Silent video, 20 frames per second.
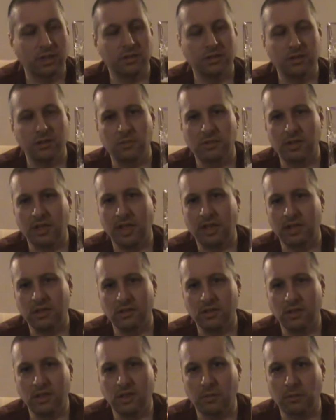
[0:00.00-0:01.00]
Some of the guys
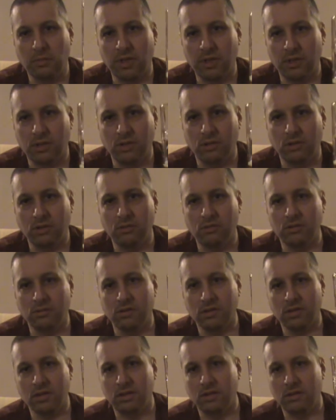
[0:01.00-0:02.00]
like your beer
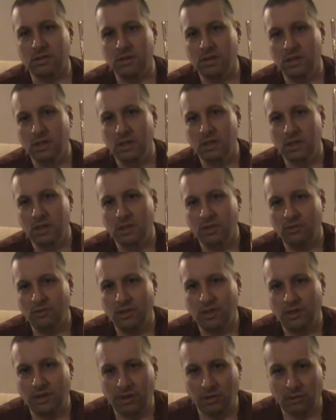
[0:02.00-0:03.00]
goggles, your
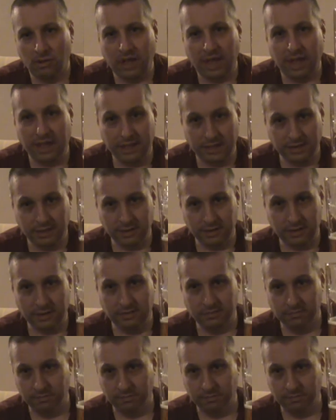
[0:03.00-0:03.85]
really old guy, the, uh,